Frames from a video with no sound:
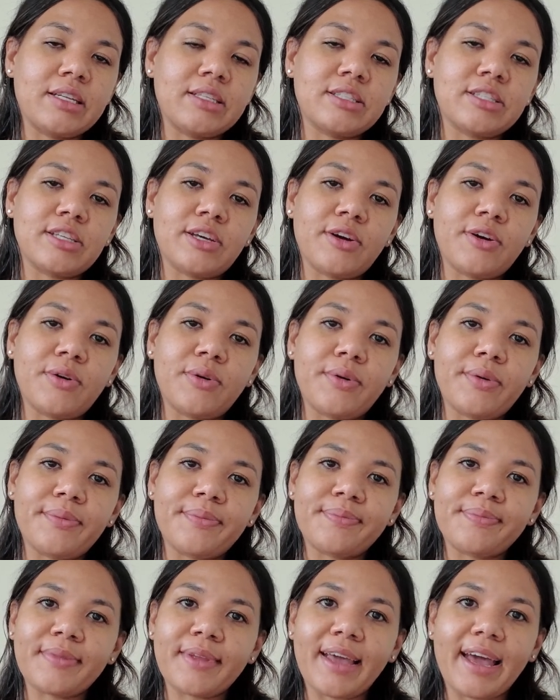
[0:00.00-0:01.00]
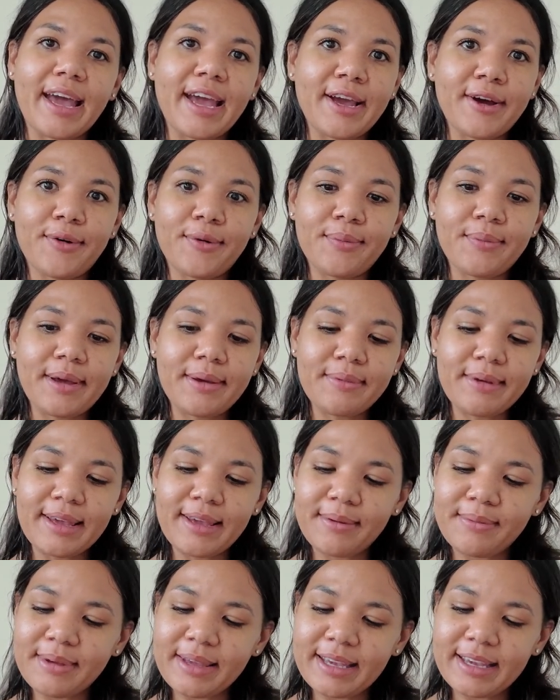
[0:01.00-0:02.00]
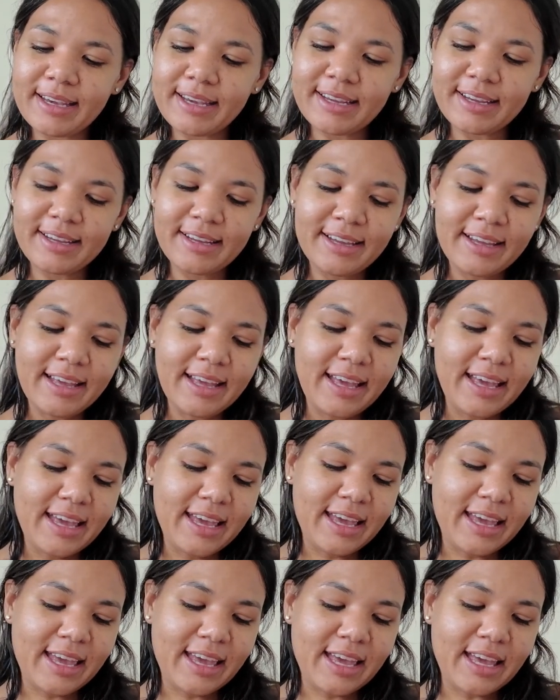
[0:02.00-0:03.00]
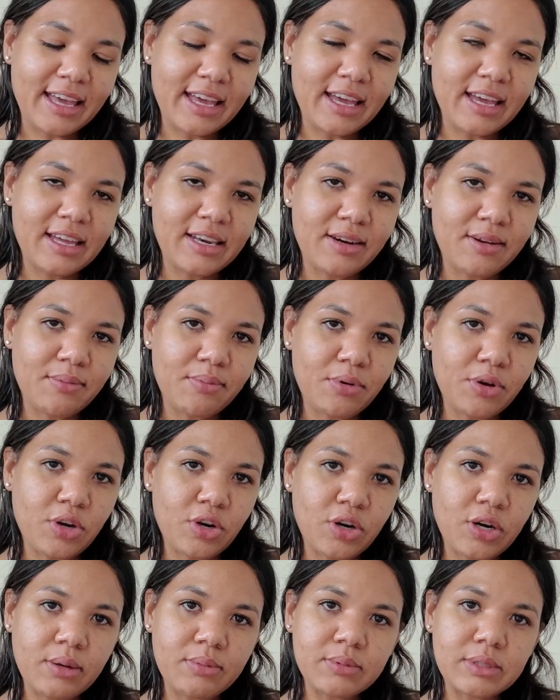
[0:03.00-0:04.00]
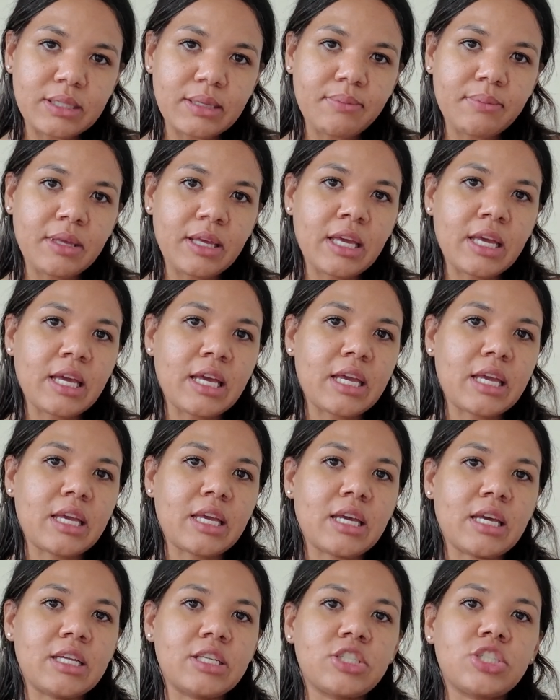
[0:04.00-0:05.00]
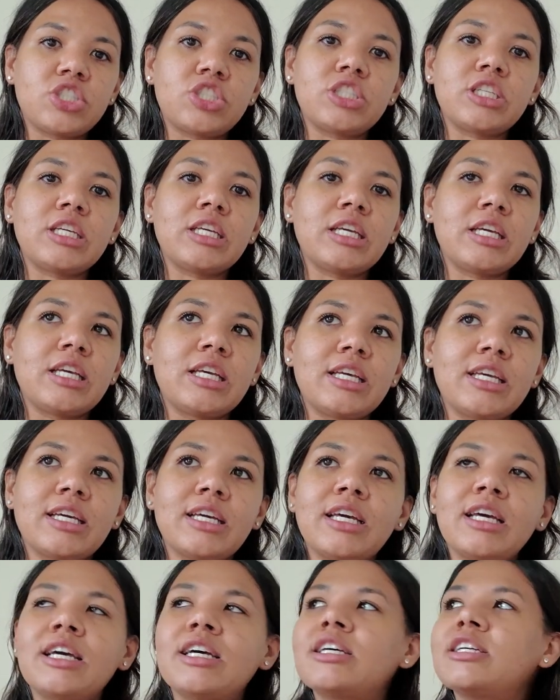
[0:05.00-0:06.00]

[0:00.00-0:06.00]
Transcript: And so I held my baby and put her up to me, and she